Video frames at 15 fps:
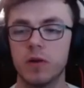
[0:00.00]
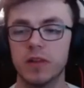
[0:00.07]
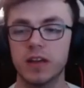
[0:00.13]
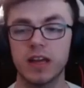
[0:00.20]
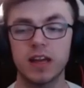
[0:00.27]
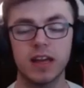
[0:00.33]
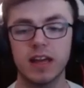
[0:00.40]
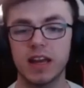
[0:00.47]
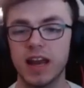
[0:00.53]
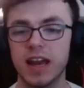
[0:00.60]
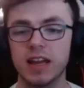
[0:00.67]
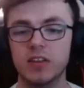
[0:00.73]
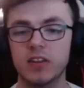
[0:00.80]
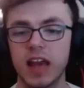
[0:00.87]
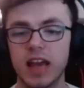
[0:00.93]
Like, it can
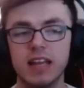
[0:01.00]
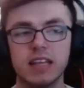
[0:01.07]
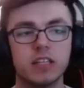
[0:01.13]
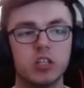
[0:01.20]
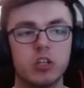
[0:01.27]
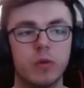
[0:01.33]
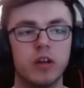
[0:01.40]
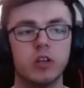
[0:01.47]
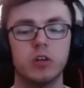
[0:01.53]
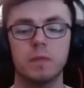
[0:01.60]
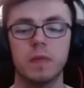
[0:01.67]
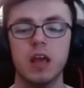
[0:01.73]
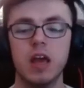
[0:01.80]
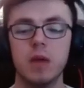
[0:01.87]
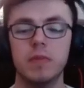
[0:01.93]
handle any situation
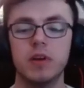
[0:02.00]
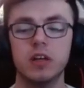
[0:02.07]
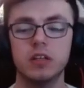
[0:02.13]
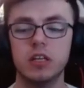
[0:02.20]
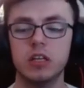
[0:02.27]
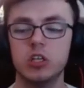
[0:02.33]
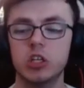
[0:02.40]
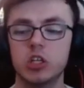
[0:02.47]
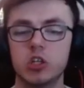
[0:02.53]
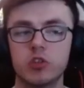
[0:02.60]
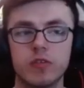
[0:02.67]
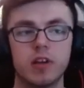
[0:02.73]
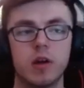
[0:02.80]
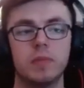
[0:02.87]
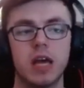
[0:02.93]
because it's just
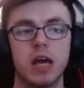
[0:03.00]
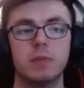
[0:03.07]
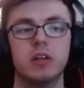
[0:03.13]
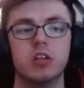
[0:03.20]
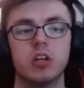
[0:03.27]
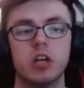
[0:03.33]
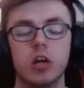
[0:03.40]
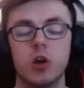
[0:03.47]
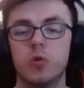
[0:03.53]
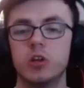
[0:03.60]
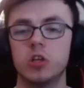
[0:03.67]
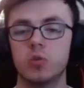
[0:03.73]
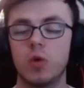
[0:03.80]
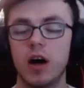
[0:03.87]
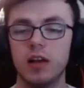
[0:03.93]
straight up damage, which is
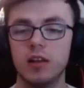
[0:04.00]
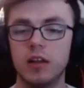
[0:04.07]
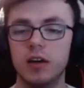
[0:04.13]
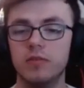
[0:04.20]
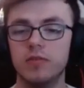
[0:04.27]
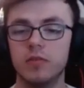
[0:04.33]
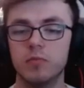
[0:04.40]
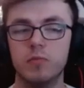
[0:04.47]
what I love.